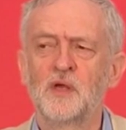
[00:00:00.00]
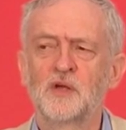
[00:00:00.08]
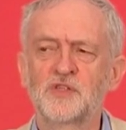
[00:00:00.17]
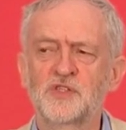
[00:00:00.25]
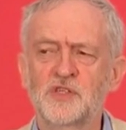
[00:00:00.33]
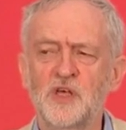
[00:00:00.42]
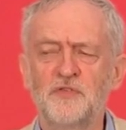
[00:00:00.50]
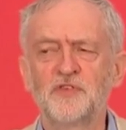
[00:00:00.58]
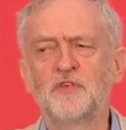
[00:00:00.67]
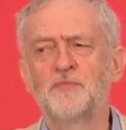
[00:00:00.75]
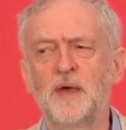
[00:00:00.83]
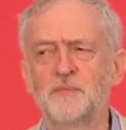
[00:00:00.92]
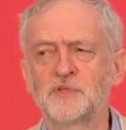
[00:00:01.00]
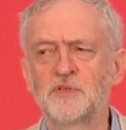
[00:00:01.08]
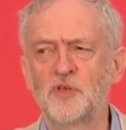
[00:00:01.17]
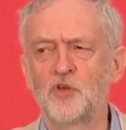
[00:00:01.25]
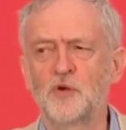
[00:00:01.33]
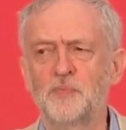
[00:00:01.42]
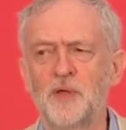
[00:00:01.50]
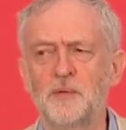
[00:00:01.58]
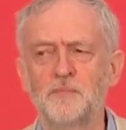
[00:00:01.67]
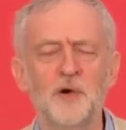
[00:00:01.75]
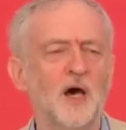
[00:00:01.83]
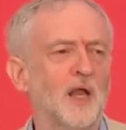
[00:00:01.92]
Conservative members of the
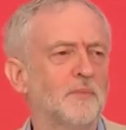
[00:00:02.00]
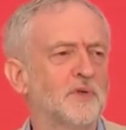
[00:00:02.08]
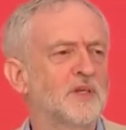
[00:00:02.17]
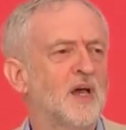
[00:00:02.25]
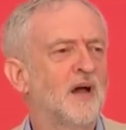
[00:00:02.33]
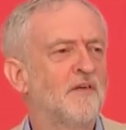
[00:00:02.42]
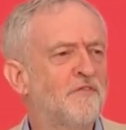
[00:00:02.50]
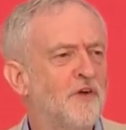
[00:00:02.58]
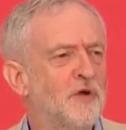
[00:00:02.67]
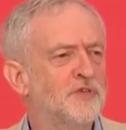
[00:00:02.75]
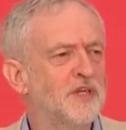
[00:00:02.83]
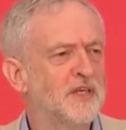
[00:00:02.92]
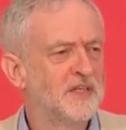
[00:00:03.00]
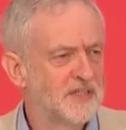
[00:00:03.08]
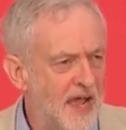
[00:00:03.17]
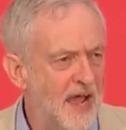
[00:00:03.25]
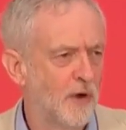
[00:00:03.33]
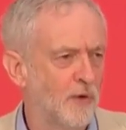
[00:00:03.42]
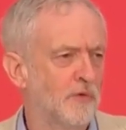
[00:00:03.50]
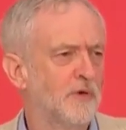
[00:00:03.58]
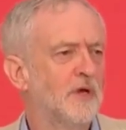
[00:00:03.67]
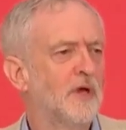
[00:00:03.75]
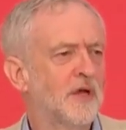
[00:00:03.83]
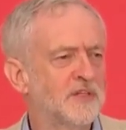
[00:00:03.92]
European Parliament have voted
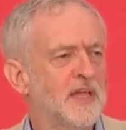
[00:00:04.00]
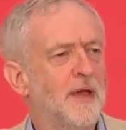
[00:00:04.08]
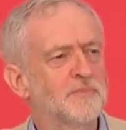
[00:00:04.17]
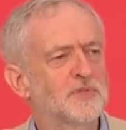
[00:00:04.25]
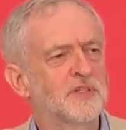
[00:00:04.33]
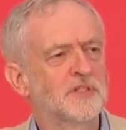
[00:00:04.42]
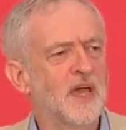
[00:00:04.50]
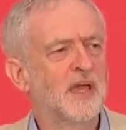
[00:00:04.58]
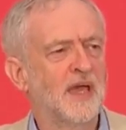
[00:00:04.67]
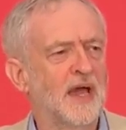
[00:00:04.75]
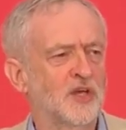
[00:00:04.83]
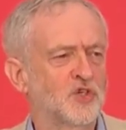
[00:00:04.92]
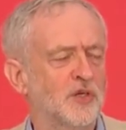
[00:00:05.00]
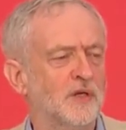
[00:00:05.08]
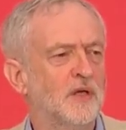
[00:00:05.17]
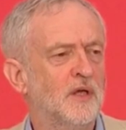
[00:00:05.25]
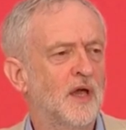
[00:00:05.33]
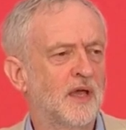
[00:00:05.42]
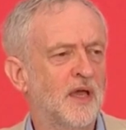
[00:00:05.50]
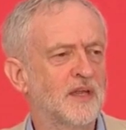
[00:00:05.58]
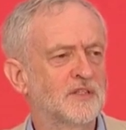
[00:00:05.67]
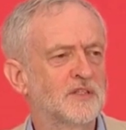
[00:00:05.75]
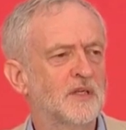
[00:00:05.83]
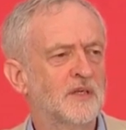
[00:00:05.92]
down attempts to take action
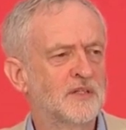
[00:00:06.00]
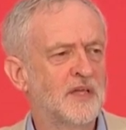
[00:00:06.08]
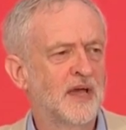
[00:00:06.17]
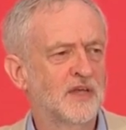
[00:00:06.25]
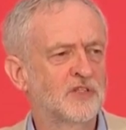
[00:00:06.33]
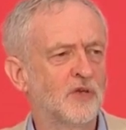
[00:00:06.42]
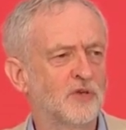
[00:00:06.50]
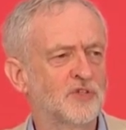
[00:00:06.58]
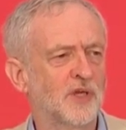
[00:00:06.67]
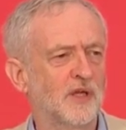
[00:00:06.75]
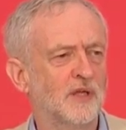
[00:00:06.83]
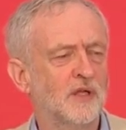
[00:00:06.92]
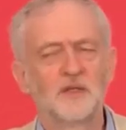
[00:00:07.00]
against tax dodging.